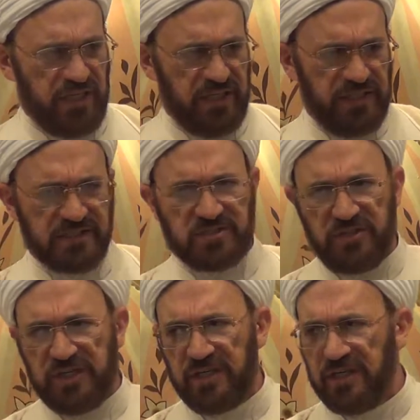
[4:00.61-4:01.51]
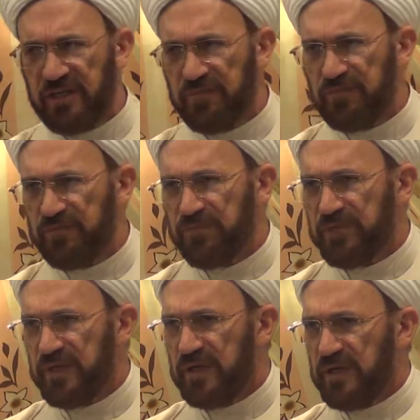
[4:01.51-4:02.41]
and Israel,
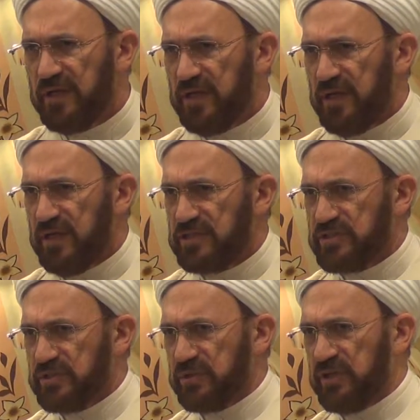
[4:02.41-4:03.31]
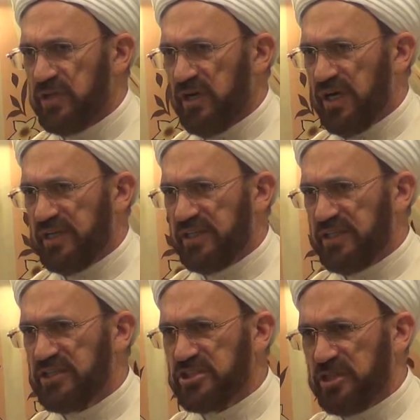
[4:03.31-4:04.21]
Syria and
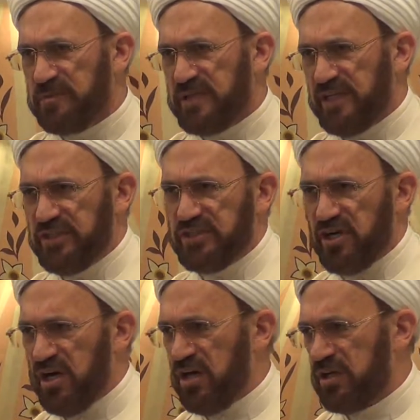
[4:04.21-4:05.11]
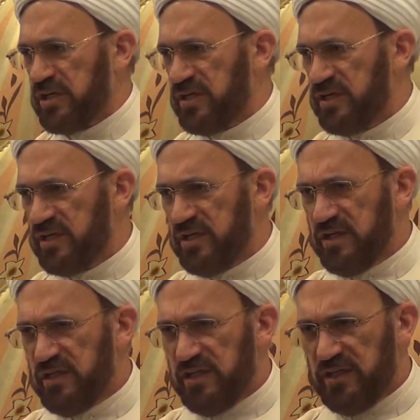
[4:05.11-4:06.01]
Egypt and Iraq.
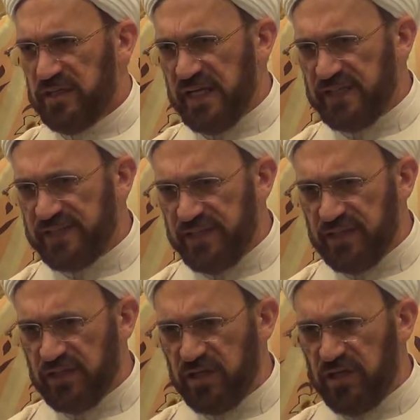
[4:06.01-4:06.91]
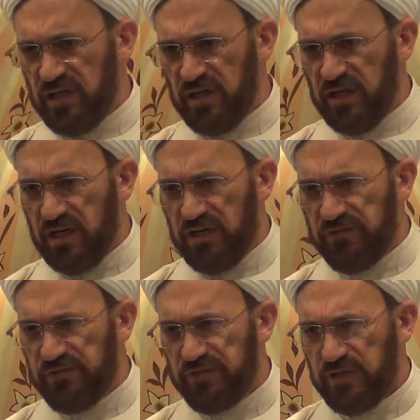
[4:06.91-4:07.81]
That area
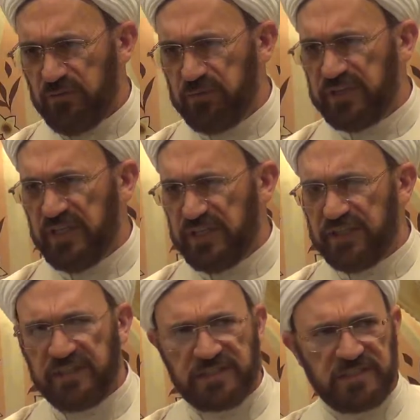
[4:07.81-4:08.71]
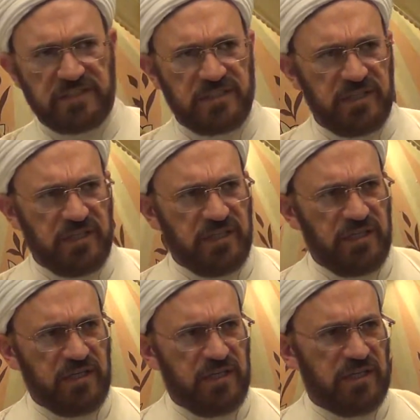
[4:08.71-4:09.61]
of Middle East
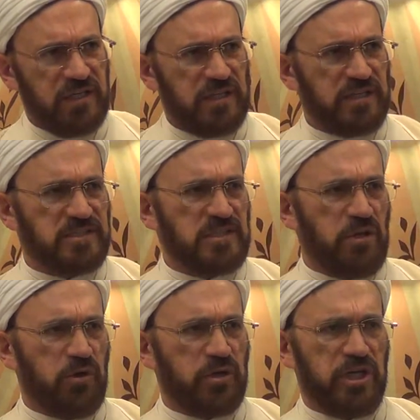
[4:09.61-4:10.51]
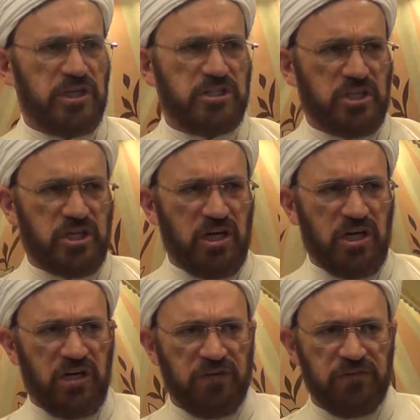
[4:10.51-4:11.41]
is the location
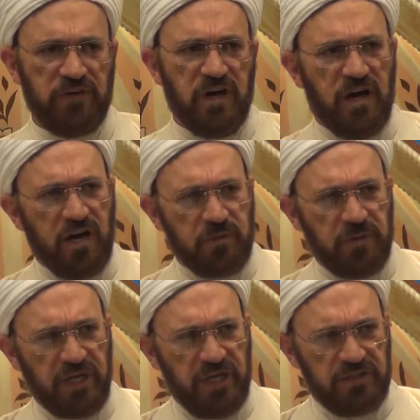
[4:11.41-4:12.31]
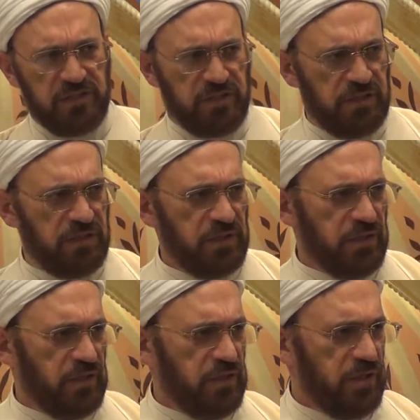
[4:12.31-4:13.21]
of Armageddon
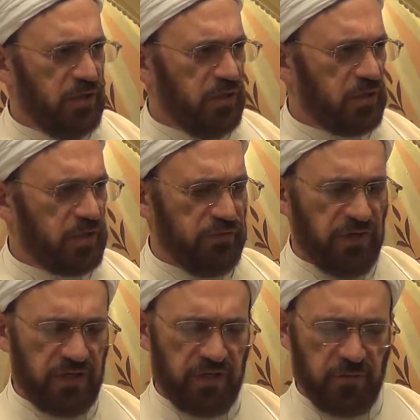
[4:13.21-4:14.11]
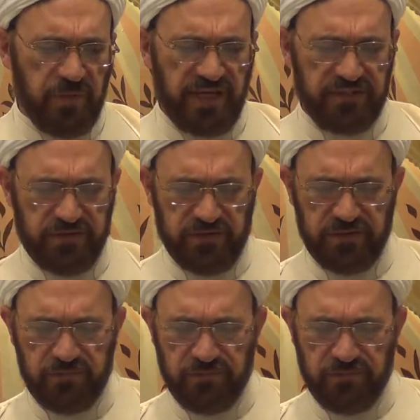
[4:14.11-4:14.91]
or the final battle.